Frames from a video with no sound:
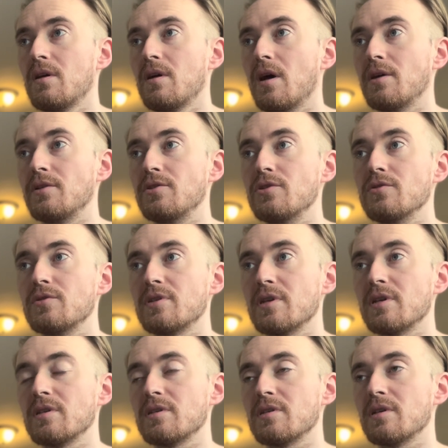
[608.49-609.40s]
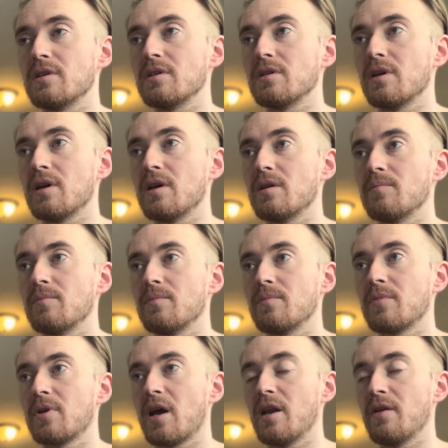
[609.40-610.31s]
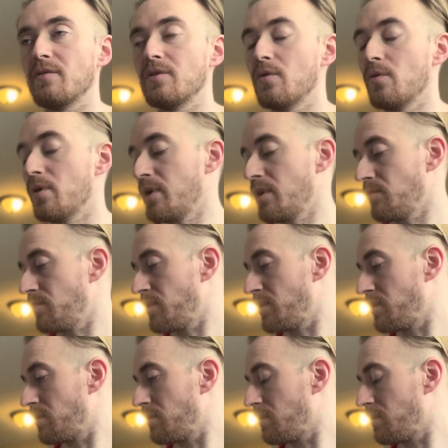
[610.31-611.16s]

a nuisance and kind of annoying, but